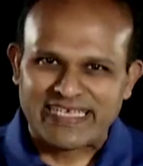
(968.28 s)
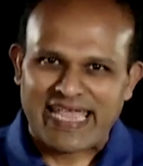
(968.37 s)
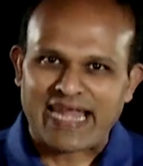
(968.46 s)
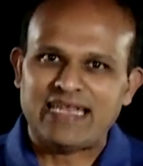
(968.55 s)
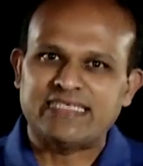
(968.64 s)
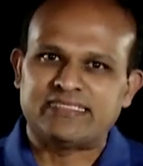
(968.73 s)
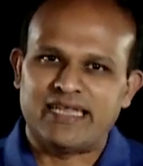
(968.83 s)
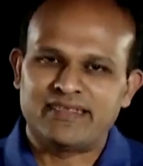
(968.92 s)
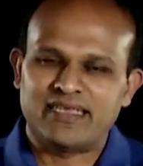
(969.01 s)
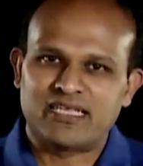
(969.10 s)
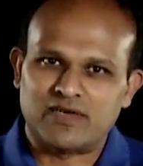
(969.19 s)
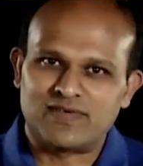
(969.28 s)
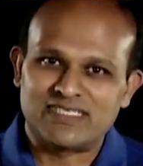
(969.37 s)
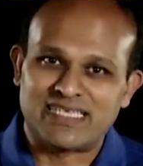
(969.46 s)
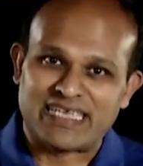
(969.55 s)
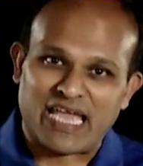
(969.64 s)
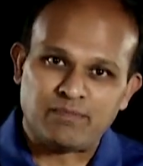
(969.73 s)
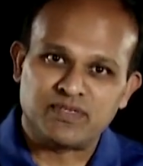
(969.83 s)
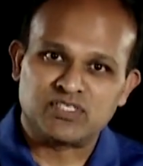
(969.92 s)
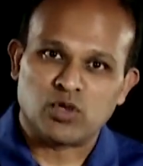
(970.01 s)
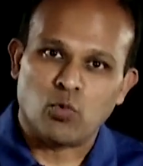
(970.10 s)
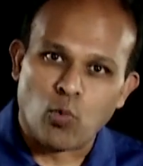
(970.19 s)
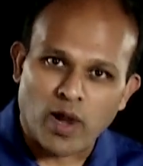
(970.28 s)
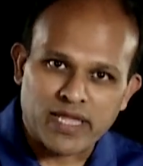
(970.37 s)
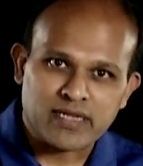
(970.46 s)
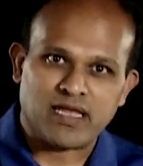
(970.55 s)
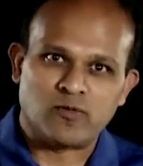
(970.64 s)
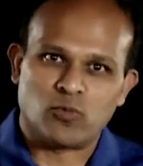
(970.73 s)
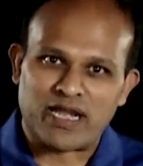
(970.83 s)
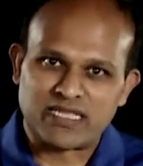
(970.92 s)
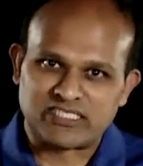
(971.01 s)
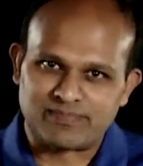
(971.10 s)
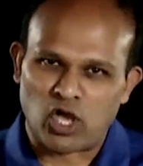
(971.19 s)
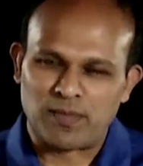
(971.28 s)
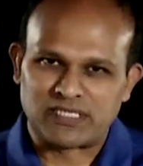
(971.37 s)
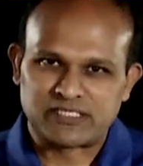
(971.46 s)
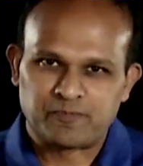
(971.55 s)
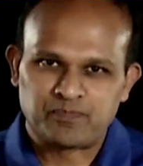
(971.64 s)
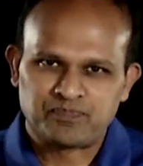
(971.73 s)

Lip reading: Catalyst 9K covers the campus wired and wireless deployments,